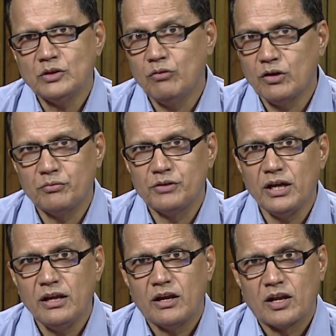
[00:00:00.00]
one of
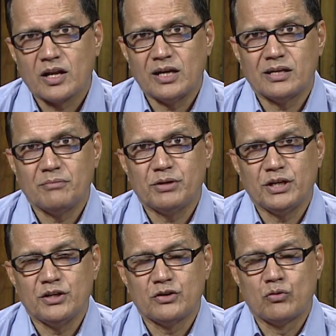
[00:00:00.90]
the
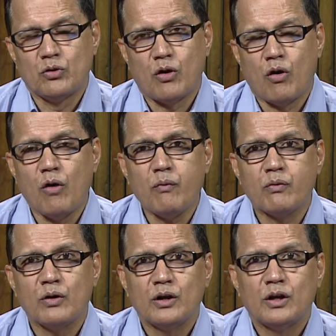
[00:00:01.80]
contemporary role
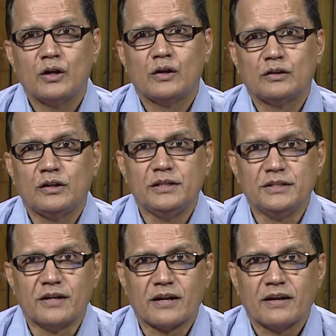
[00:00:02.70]
of the
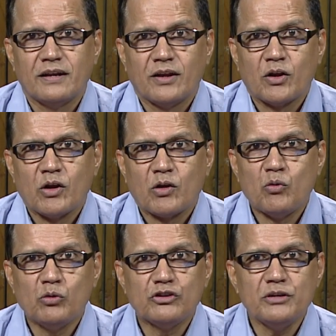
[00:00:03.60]
leader.
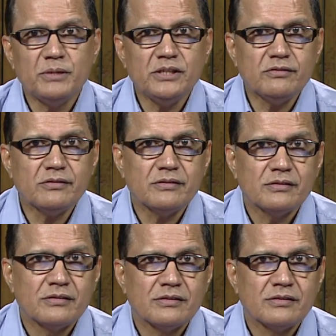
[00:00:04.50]
Coaching means